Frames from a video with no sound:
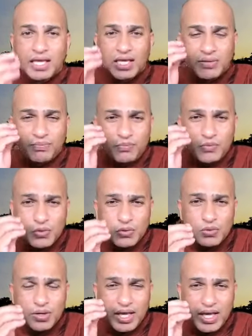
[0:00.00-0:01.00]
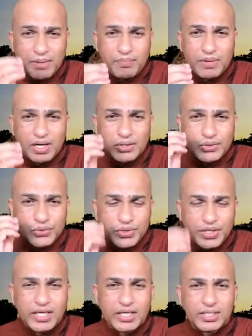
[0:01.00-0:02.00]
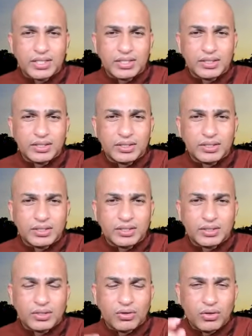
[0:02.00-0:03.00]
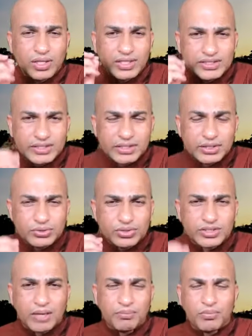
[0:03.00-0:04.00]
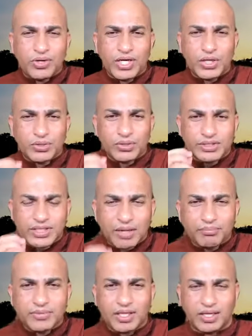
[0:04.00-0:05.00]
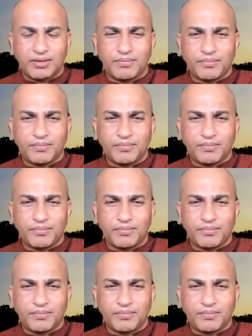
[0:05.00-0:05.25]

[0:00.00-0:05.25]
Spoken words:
If you able to hear or listen to somebody or something,